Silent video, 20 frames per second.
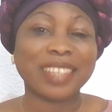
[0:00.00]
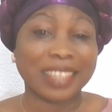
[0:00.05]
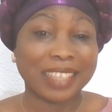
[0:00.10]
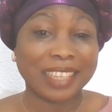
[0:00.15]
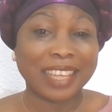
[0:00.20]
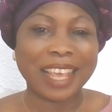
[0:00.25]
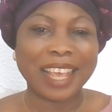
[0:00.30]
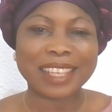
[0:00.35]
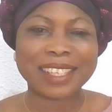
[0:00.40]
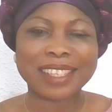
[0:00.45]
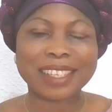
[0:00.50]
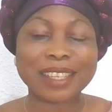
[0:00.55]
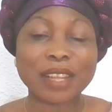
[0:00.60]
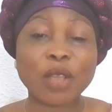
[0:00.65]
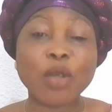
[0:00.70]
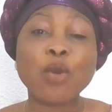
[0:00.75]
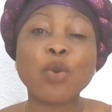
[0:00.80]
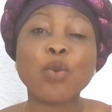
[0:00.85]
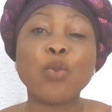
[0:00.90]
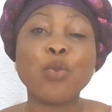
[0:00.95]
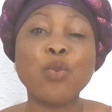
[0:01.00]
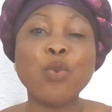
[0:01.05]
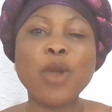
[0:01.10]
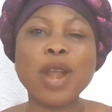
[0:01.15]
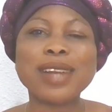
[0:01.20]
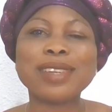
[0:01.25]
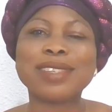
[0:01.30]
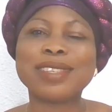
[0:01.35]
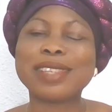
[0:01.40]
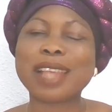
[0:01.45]
Yes,
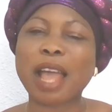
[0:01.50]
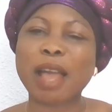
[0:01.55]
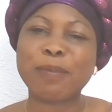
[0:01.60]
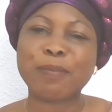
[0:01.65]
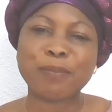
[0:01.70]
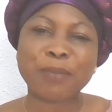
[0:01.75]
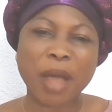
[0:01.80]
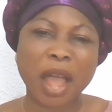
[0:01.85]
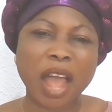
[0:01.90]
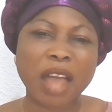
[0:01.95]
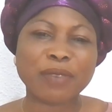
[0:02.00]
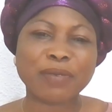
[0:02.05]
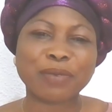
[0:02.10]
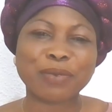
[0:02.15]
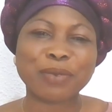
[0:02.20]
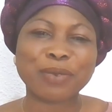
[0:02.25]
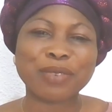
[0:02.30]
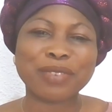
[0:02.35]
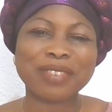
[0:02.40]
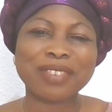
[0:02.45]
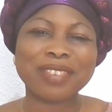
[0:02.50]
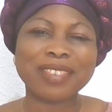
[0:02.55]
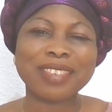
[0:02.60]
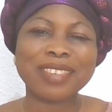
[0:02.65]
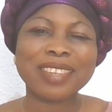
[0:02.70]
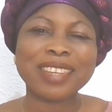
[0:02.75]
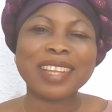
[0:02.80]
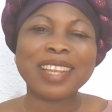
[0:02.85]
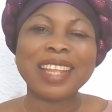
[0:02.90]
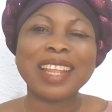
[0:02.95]
words are powerful.
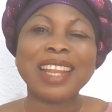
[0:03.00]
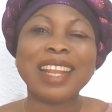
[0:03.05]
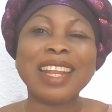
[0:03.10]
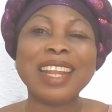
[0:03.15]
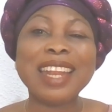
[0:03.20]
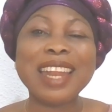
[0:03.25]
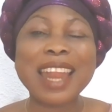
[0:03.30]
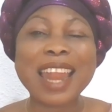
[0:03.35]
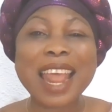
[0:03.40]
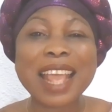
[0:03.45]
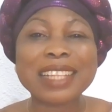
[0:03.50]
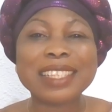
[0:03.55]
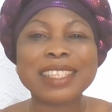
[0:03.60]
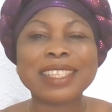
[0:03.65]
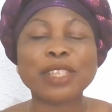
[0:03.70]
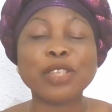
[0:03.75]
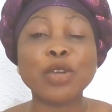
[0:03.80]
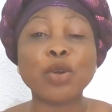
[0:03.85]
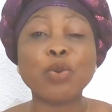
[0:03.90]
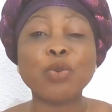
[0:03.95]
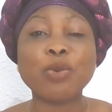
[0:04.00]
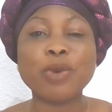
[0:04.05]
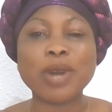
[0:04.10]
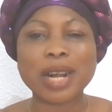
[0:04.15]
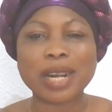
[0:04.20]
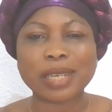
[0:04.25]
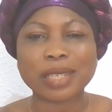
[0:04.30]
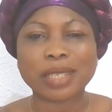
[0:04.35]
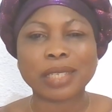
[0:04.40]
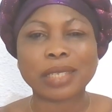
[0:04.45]
Let your
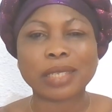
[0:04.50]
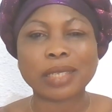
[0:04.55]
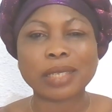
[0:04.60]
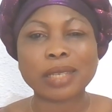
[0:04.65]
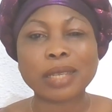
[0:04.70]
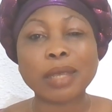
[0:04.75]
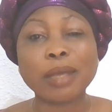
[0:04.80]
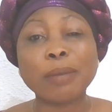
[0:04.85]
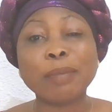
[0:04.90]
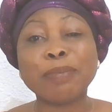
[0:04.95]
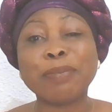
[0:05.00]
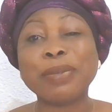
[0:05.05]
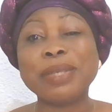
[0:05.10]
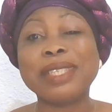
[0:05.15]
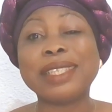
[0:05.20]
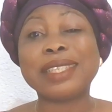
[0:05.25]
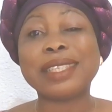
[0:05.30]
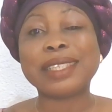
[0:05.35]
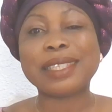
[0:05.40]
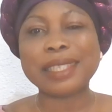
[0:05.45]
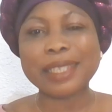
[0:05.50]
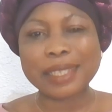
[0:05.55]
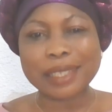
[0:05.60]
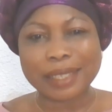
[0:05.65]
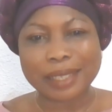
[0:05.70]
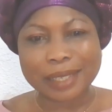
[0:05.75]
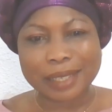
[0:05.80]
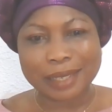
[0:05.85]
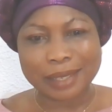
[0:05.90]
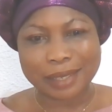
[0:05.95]
words be
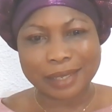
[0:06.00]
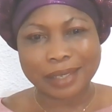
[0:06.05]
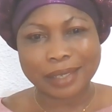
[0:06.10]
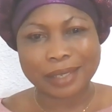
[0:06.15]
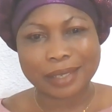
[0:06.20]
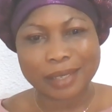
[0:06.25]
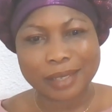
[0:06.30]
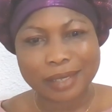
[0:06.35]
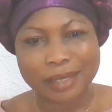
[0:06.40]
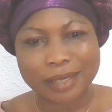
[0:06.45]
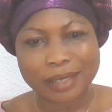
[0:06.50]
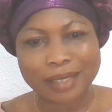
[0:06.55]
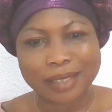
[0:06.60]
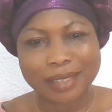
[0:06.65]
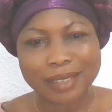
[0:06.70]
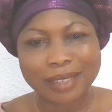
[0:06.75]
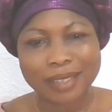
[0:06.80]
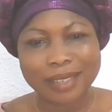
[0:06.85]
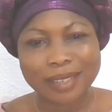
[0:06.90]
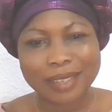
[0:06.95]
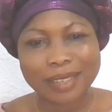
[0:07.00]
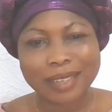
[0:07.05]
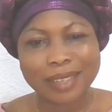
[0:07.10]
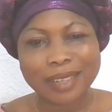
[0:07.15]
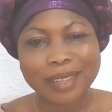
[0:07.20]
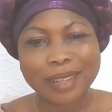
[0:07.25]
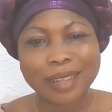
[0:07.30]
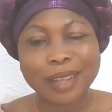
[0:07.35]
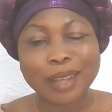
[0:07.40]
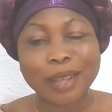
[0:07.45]
seasoned
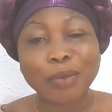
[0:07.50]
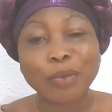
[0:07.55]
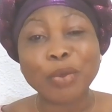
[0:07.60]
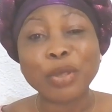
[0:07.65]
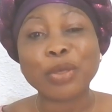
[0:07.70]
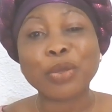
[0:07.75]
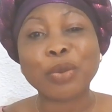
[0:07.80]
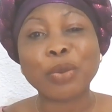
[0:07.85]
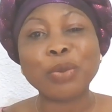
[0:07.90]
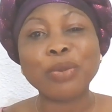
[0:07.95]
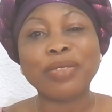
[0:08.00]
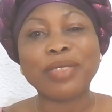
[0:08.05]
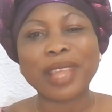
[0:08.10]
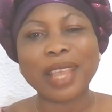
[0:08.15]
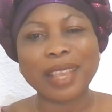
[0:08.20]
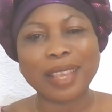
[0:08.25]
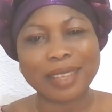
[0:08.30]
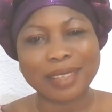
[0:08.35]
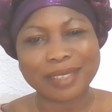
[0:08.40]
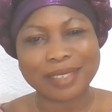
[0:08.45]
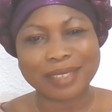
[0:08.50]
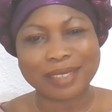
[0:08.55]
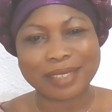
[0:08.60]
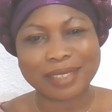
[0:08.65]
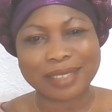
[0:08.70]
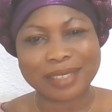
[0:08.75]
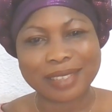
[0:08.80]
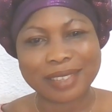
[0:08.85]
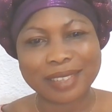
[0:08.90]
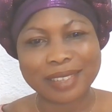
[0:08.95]
with good
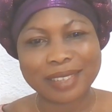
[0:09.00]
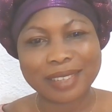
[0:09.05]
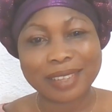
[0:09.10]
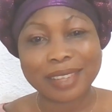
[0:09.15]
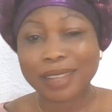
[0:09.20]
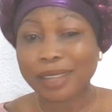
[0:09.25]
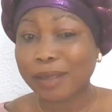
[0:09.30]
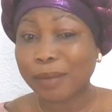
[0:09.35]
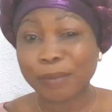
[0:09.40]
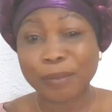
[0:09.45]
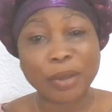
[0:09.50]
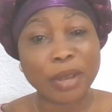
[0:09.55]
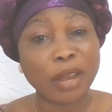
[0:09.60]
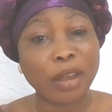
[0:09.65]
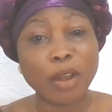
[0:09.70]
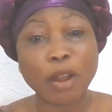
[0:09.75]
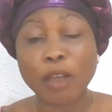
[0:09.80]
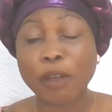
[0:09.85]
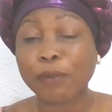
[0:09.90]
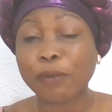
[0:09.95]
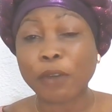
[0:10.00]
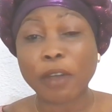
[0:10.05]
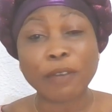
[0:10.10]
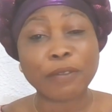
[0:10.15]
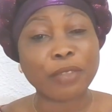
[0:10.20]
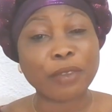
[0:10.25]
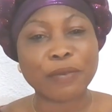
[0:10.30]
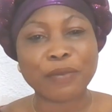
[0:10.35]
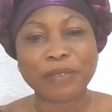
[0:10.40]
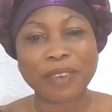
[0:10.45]
things. Beloved
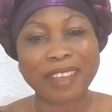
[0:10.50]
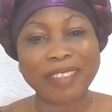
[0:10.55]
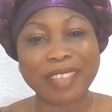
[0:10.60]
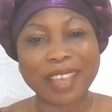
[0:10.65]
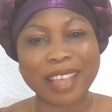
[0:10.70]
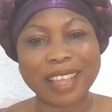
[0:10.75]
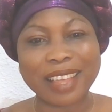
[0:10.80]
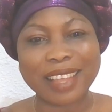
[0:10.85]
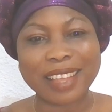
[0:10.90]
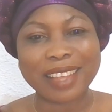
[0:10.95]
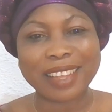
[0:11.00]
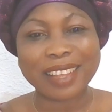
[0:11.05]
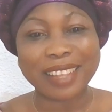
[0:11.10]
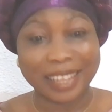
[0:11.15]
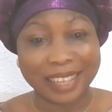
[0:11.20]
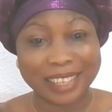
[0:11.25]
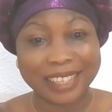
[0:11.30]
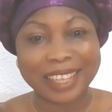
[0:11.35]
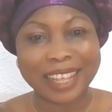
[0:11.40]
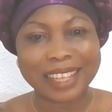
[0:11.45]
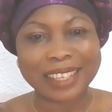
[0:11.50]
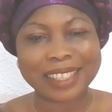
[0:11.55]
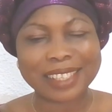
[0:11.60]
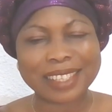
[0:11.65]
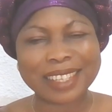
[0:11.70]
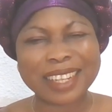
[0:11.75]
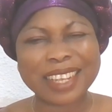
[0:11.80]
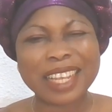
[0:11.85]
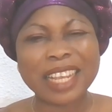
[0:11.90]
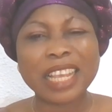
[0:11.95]
of the Father,
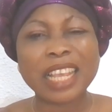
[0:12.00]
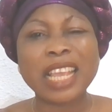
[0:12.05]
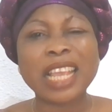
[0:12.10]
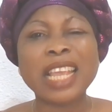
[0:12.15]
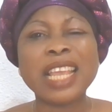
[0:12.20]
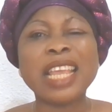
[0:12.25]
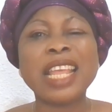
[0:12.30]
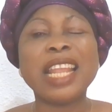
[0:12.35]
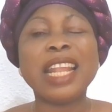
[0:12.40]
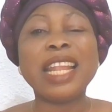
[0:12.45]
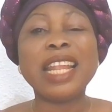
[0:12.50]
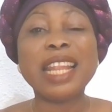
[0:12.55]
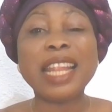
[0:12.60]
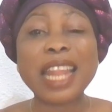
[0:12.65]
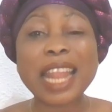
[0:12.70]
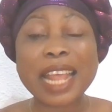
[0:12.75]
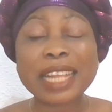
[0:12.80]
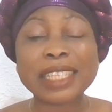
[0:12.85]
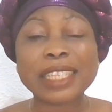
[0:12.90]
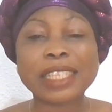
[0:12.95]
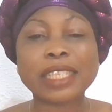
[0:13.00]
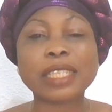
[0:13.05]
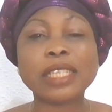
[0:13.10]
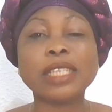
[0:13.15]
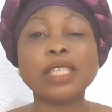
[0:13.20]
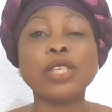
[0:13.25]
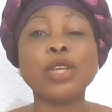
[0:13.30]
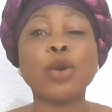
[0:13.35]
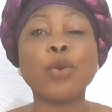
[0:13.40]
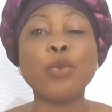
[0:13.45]
yes, let
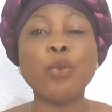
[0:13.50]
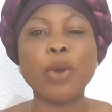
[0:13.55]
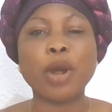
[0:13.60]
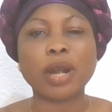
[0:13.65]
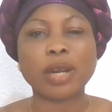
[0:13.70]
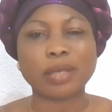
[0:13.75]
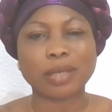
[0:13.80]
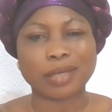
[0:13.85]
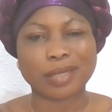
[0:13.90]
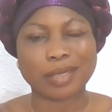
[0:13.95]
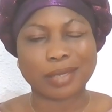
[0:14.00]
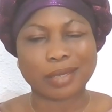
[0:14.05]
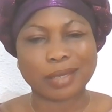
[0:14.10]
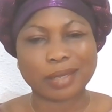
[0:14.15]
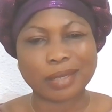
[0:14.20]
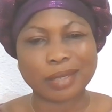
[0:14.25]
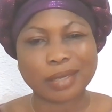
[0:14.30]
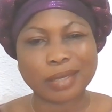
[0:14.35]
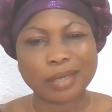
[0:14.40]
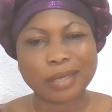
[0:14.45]
your words